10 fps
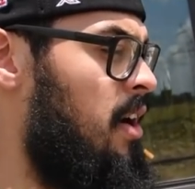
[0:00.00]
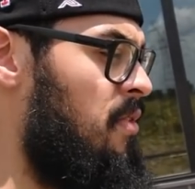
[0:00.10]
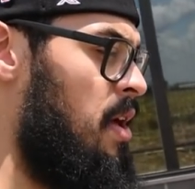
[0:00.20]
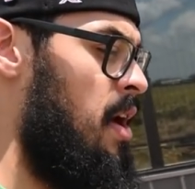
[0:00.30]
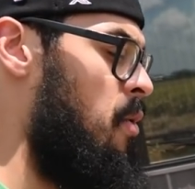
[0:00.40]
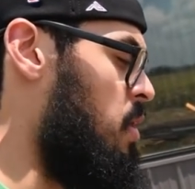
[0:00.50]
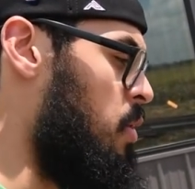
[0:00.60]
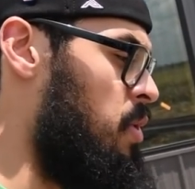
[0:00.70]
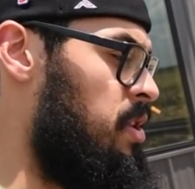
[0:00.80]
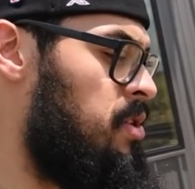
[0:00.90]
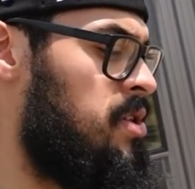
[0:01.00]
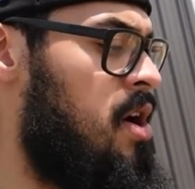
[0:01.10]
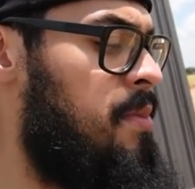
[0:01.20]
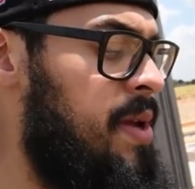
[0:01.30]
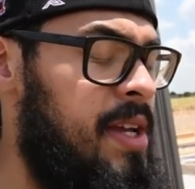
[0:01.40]
of the where the windows
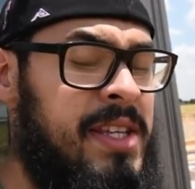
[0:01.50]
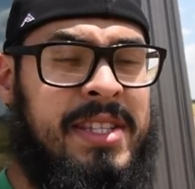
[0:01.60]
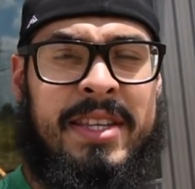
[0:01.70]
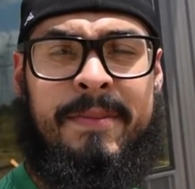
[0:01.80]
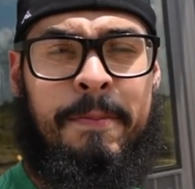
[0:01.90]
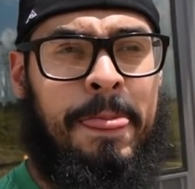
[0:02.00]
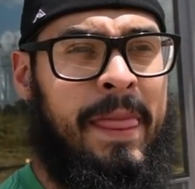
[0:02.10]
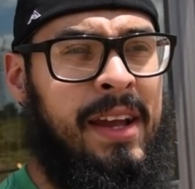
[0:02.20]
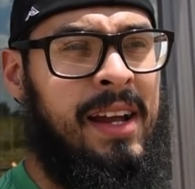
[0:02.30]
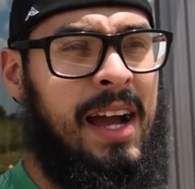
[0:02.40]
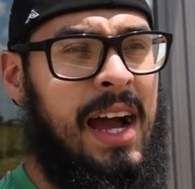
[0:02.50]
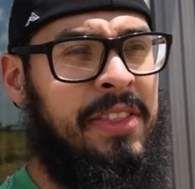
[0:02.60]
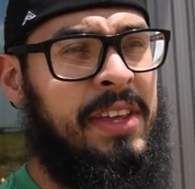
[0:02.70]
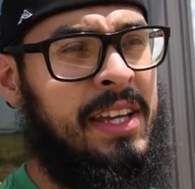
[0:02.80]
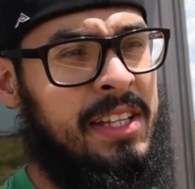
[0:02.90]
are because I
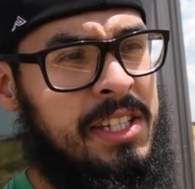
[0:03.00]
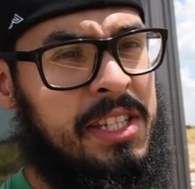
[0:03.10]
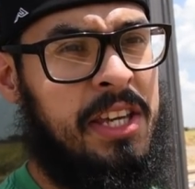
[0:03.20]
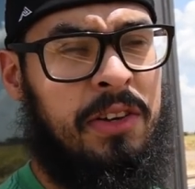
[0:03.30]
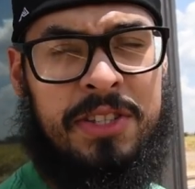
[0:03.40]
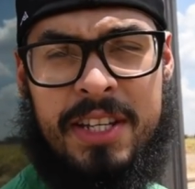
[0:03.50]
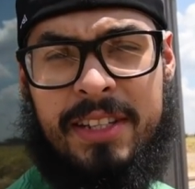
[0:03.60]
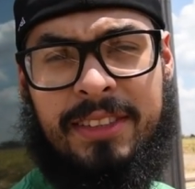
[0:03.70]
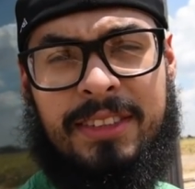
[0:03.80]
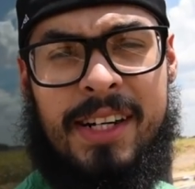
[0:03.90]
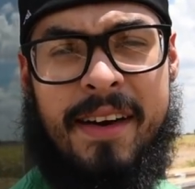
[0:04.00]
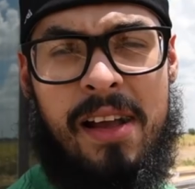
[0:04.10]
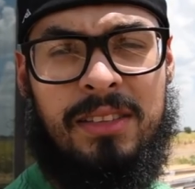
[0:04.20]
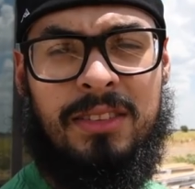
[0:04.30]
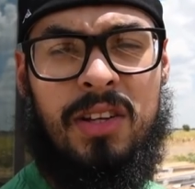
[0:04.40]
think it just kills it
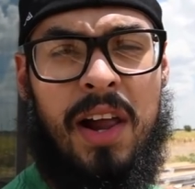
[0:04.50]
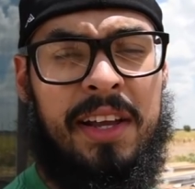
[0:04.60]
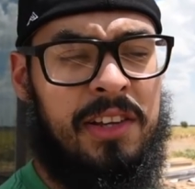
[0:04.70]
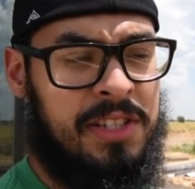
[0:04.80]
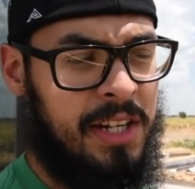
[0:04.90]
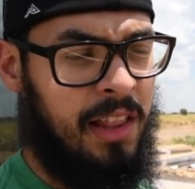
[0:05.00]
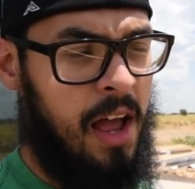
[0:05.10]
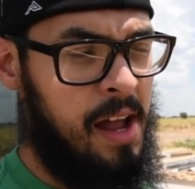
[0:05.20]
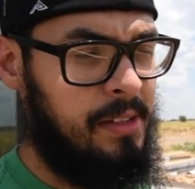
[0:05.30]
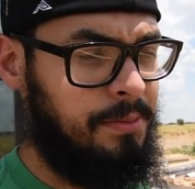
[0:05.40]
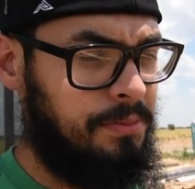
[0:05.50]
it kills it a lot